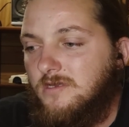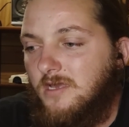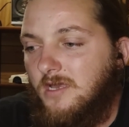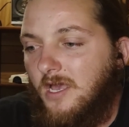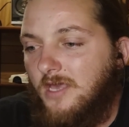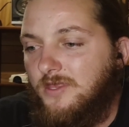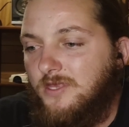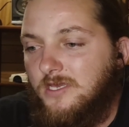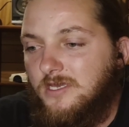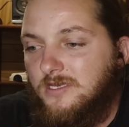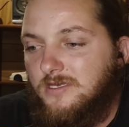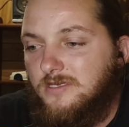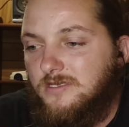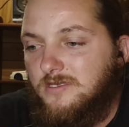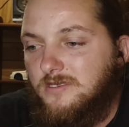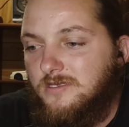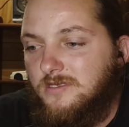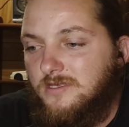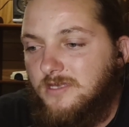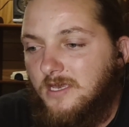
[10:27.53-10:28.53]
I think
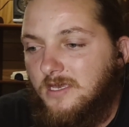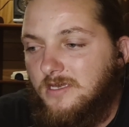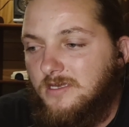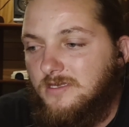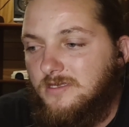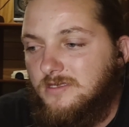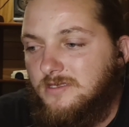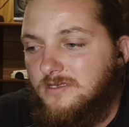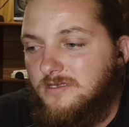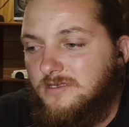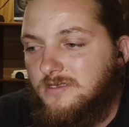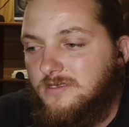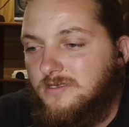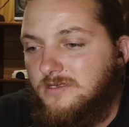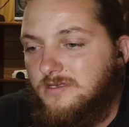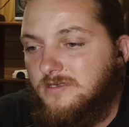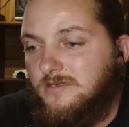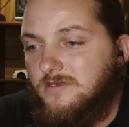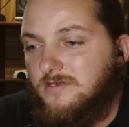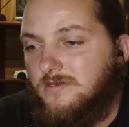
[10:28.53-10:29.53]
that
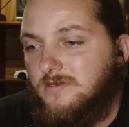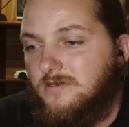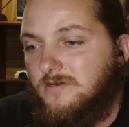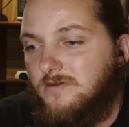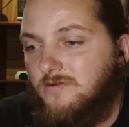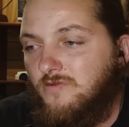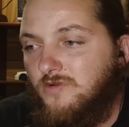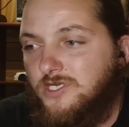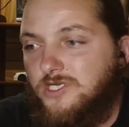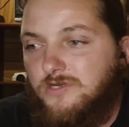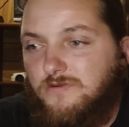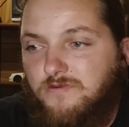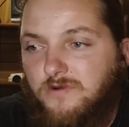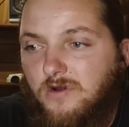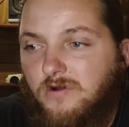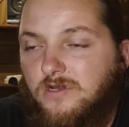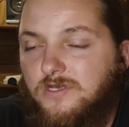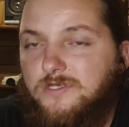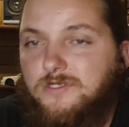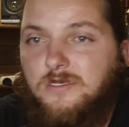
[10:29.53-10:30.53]
we should
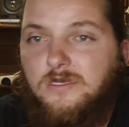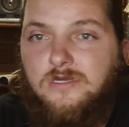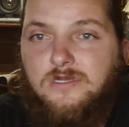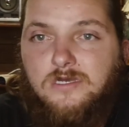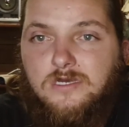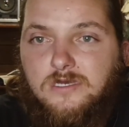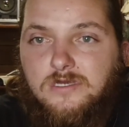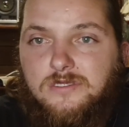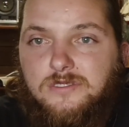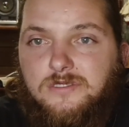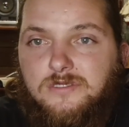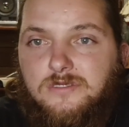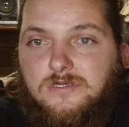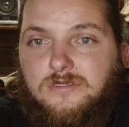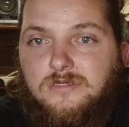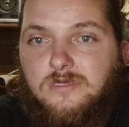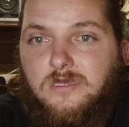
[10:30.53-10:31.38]
focus on us.